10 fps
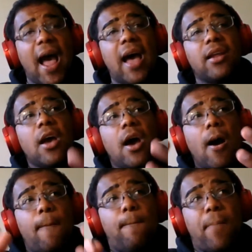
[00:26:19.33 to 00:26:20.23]
Y'all
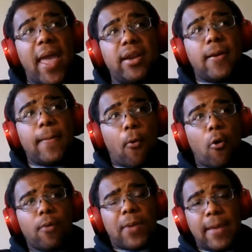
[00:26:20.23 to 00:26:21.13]
cannot
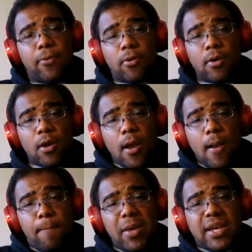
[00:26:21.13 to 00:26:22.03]
abandon poor
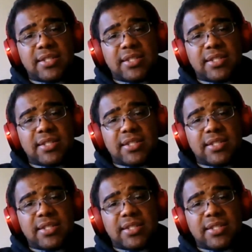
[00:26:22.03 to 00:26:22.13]
people